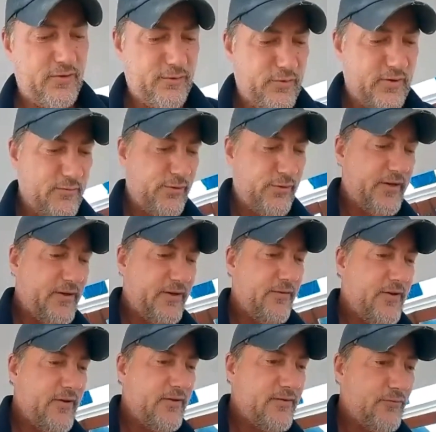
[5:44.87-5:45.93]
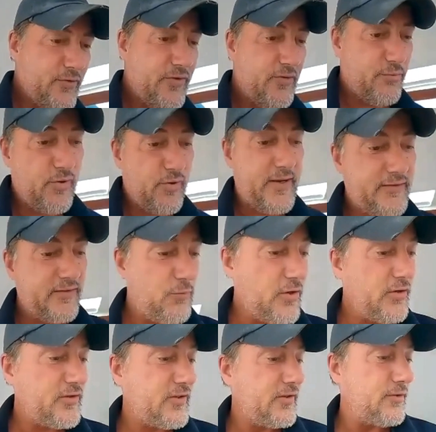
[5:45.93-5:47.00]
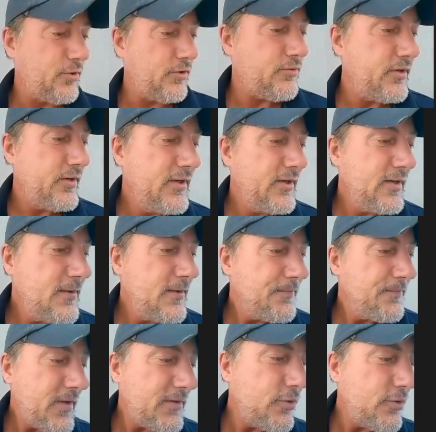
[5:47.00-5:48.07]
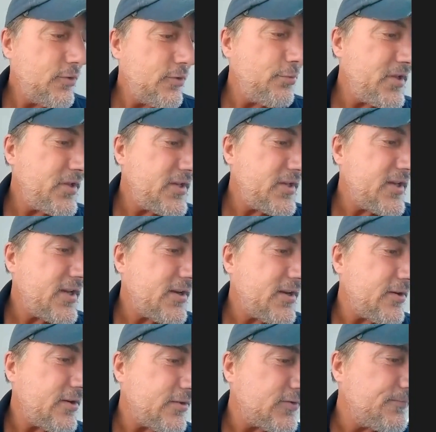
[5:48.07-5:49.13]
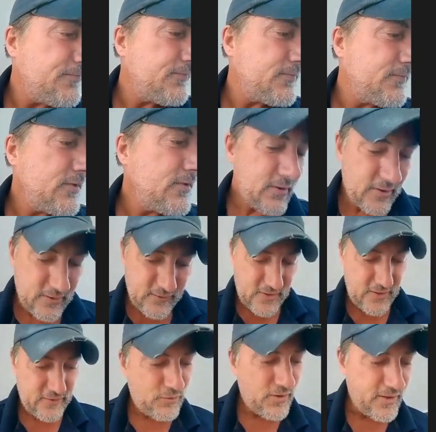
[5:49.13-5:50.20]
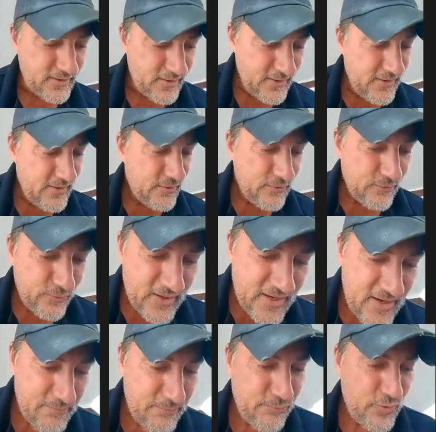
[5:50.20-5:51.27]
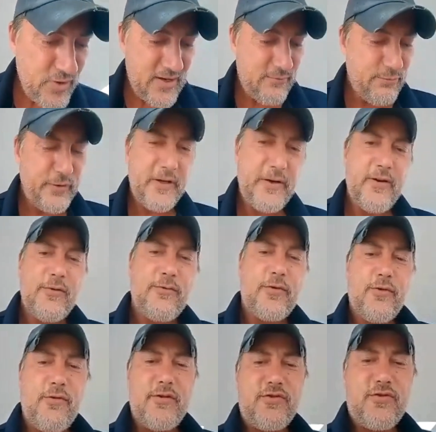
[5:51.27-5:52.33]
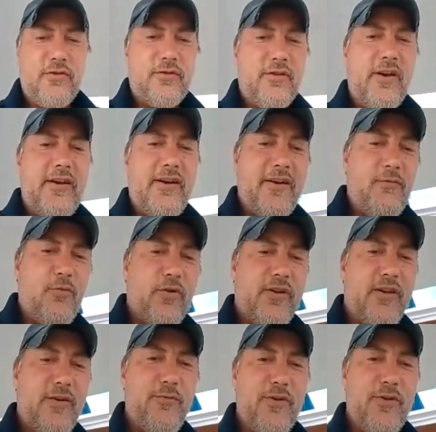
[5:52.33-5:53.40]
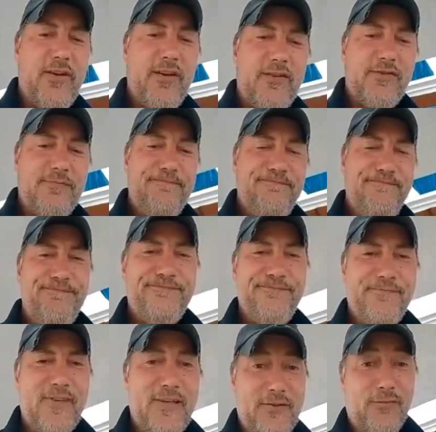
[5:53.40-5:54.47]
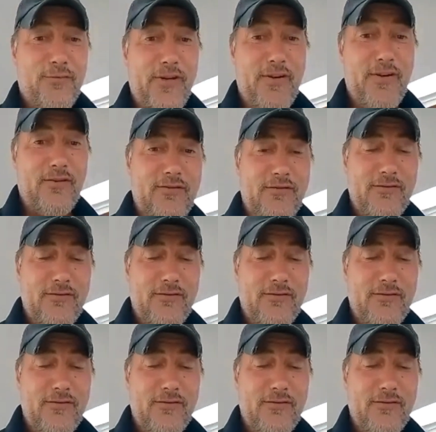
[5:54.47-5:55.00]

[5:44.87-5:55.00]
We can play around with the brand Smart Sailboat, and nobody cares because guess what? We can't play around with Launch Online anymore, can we, guys? It's real.